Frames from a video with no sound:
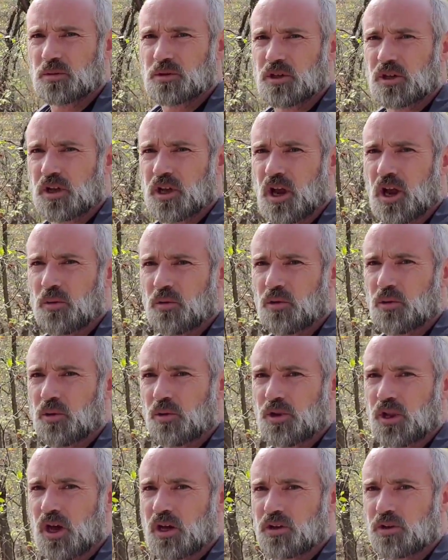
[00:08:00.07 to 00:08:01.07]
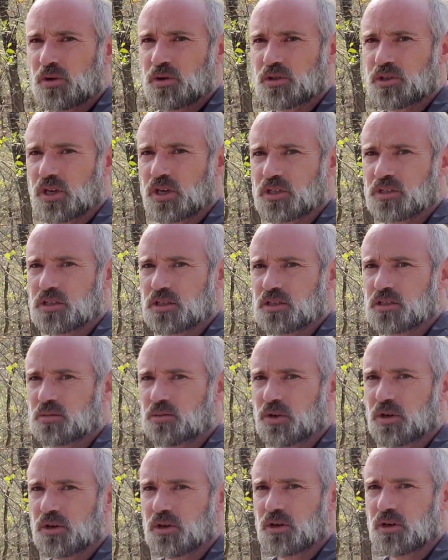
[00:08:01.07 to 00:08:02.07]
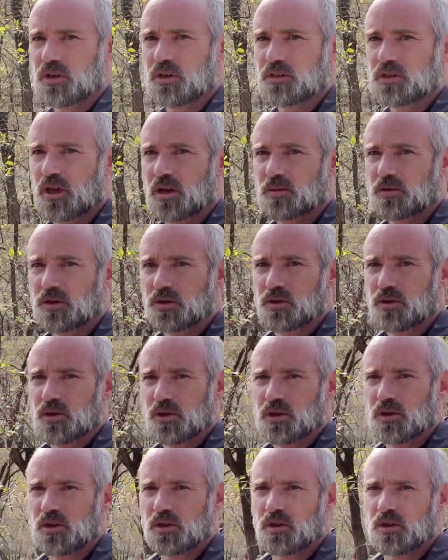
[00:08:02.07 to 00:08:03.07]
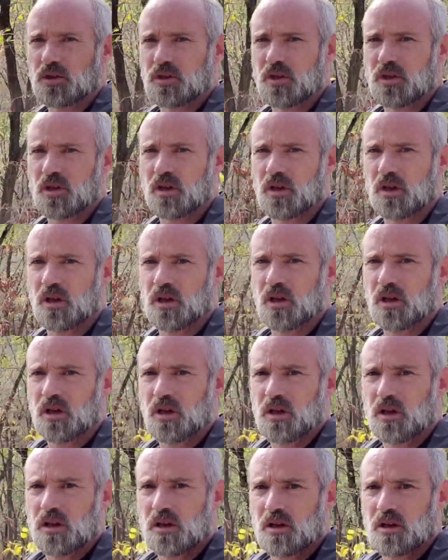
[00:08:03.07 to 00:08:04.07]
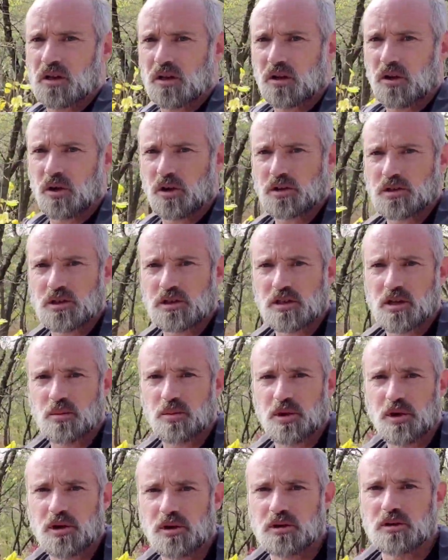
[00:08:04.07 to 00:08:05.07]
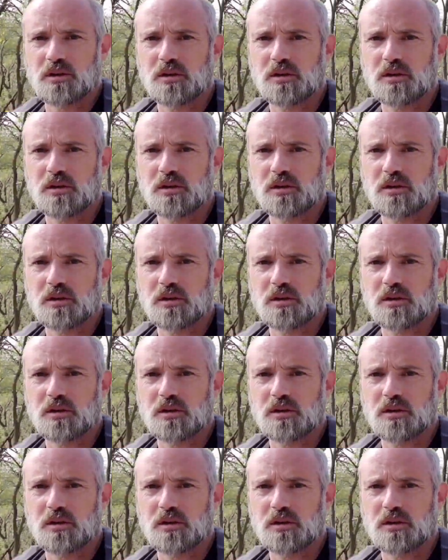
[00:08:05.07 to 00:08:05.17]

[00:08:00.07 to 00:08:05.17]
sure the camera will not do it justice, but it is absolutely gorgeous up here.